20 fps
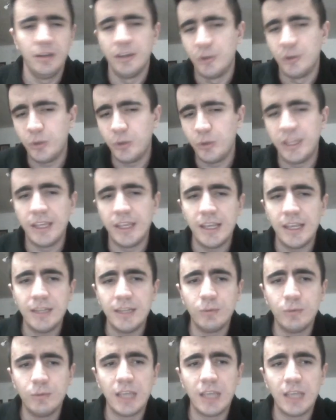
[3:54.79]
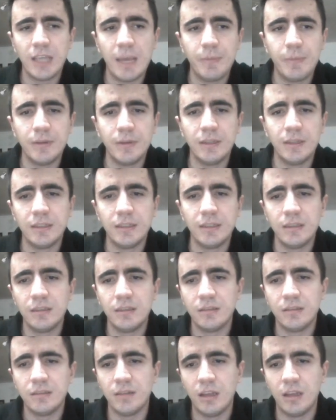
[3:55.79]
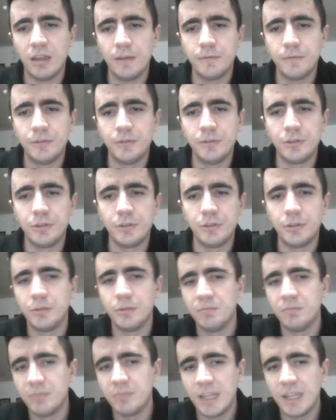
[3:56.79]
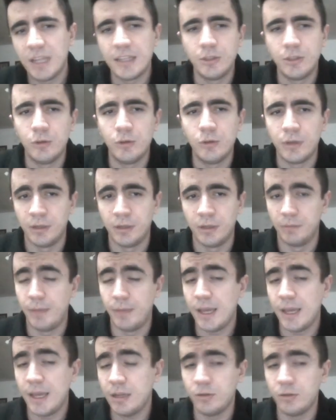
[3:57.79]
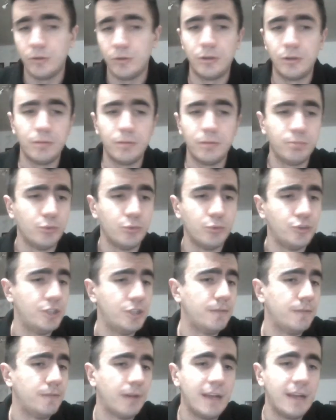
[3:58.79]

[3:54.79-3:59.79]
rook e8 would happen, and after knight going back, or to g5